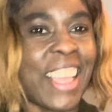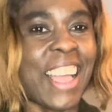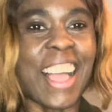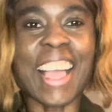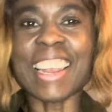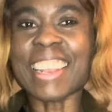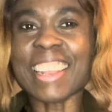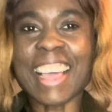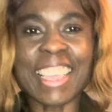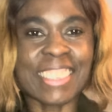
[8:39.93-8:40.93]
I
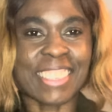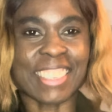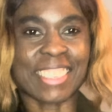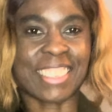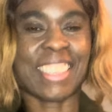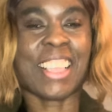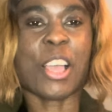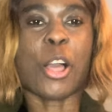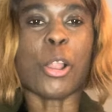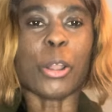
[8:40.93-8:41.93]
liked it
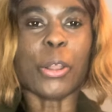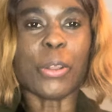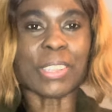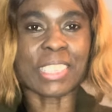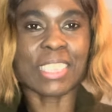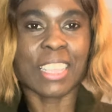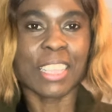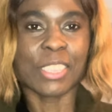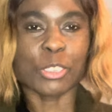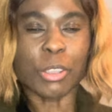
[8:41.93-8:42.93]
a lot.
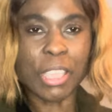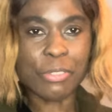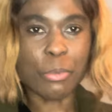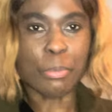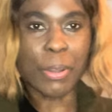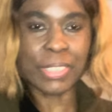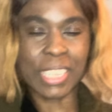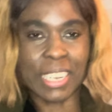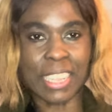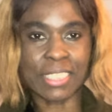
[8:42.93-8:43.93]
So if you
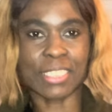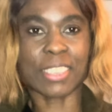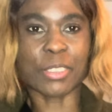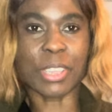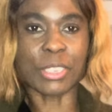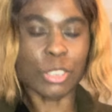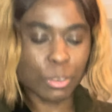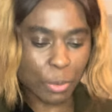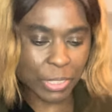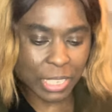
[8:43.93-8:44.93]
button it, you can
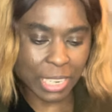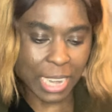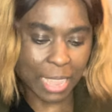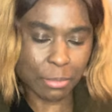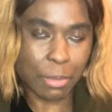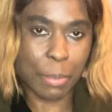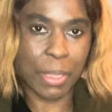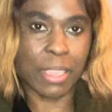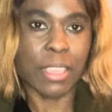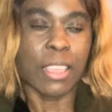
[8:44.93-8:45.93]
just button it like
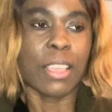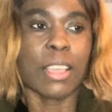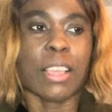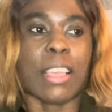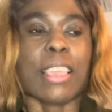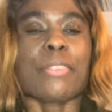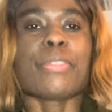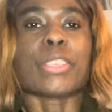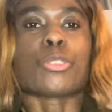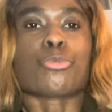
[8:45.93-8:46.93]
maybe if
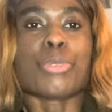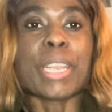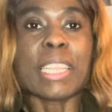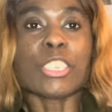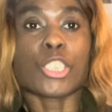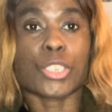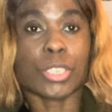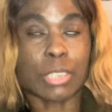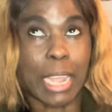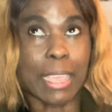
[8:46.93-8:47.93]
it's really
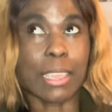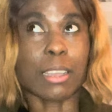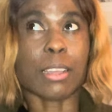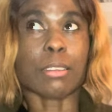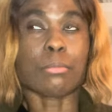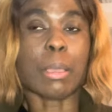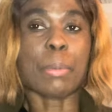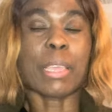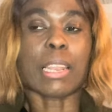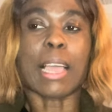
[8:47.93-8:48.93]
like,
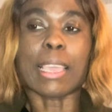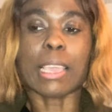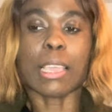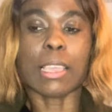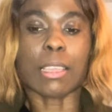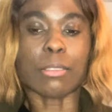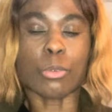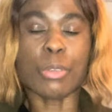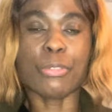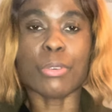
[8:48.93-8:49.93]
maybe like
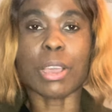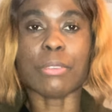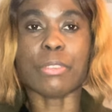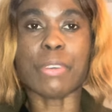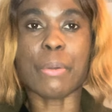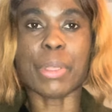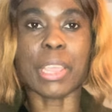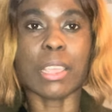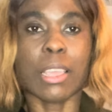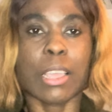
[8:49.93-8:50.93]
if we have a
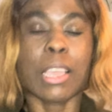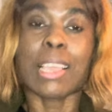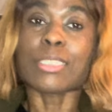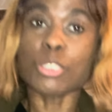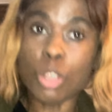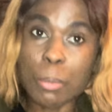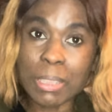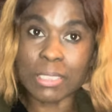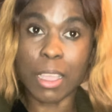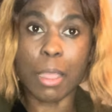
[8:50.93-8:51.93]
very, it's
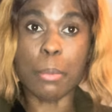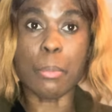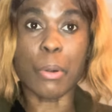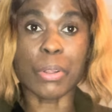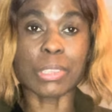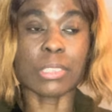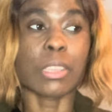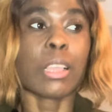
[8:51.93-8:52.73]
summertime, but